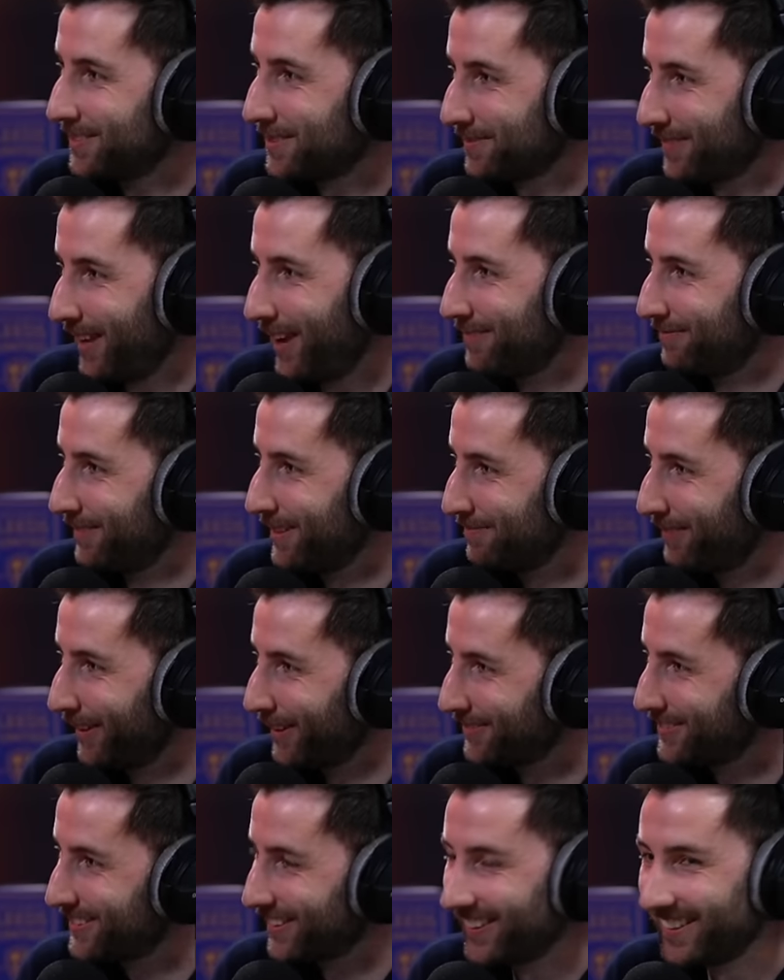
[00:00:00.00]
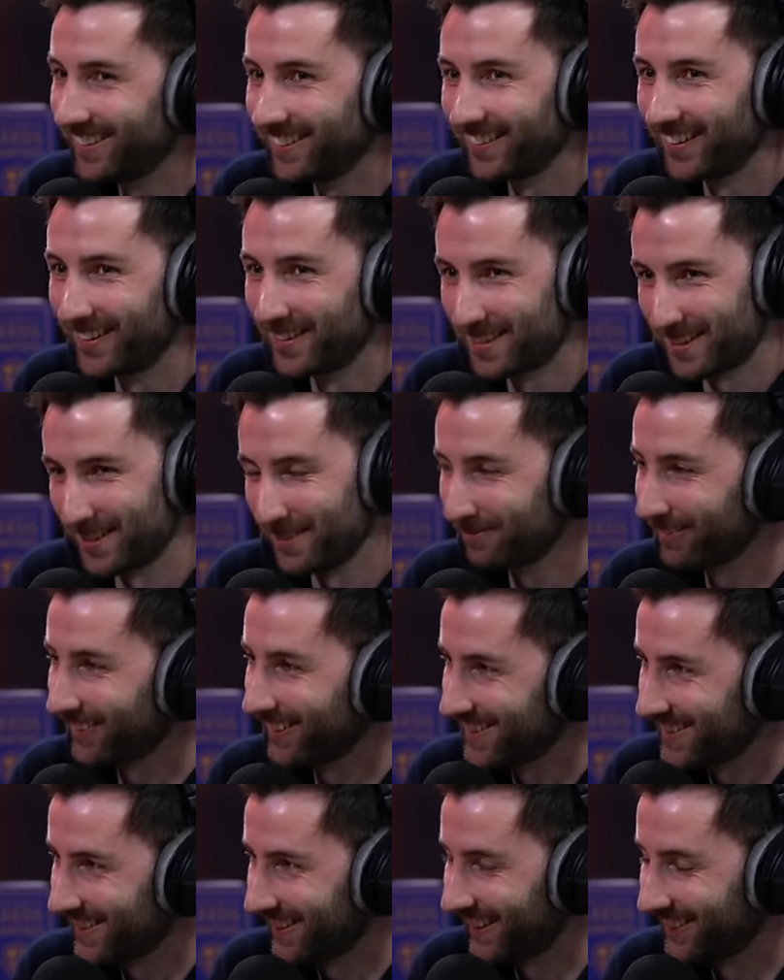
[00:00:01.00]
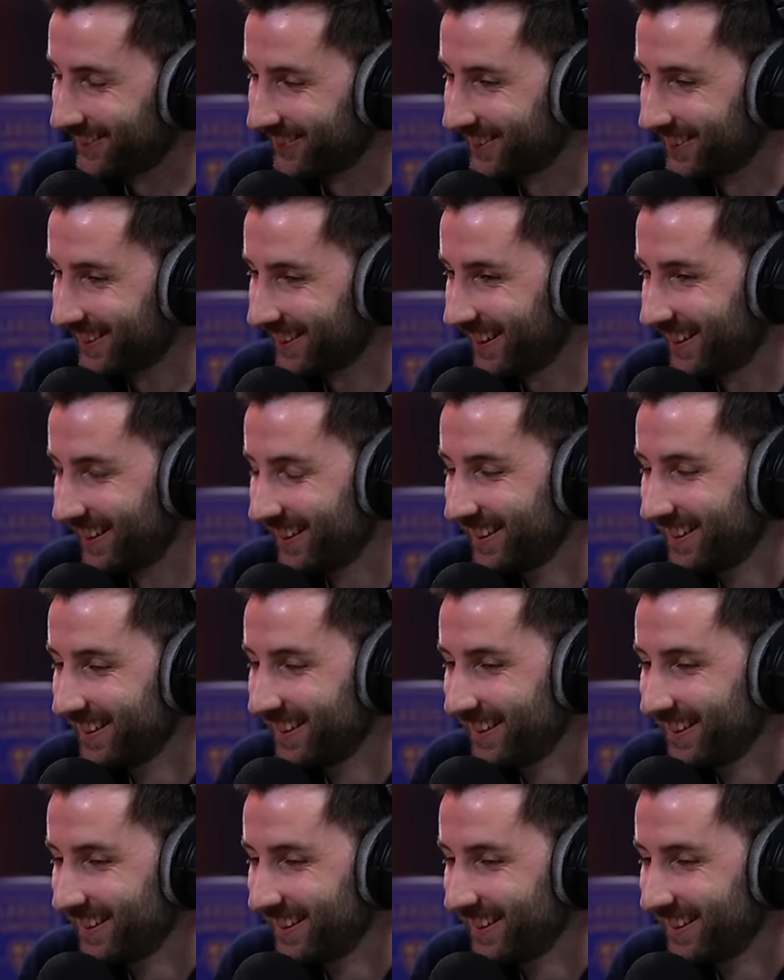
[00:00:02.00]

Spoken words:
just gave me a bit of joy that those two played together. Again,